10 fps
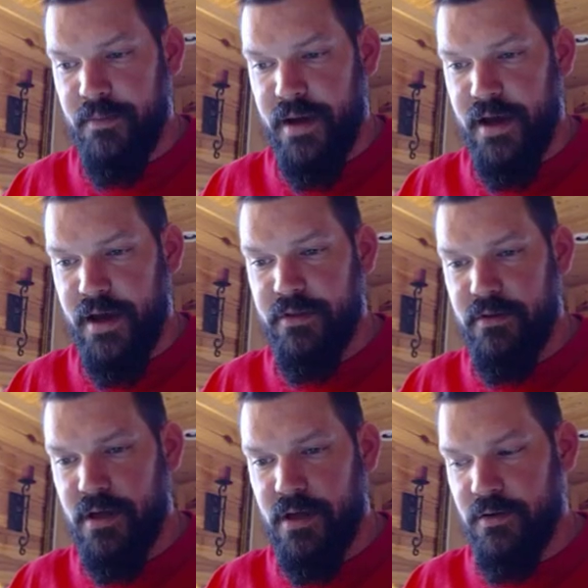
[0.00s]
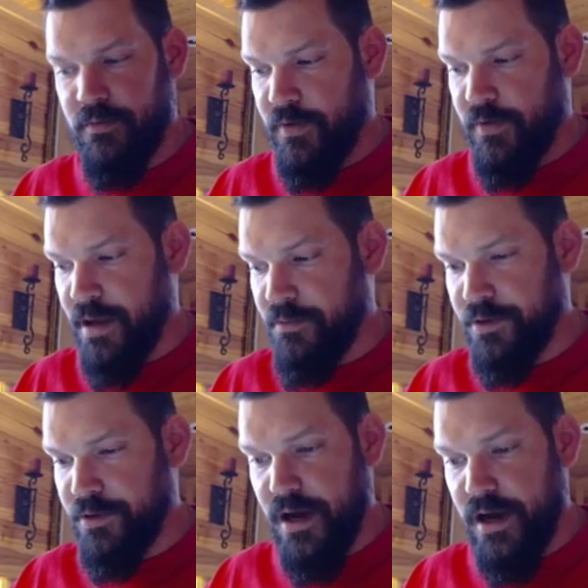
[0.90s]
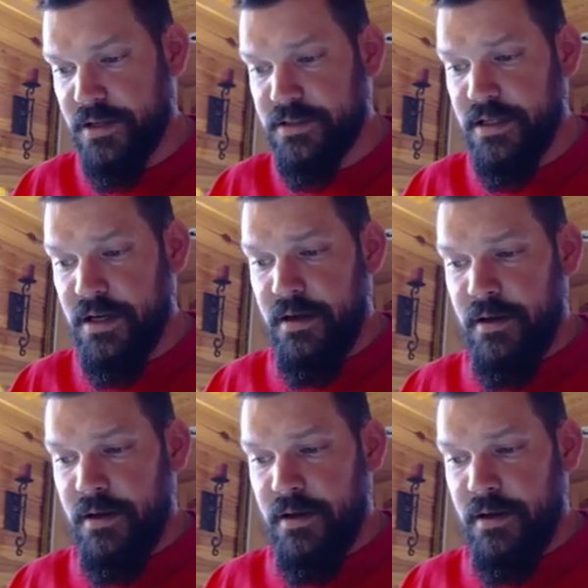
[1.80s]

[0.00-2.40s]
out of my mouth from that blue box,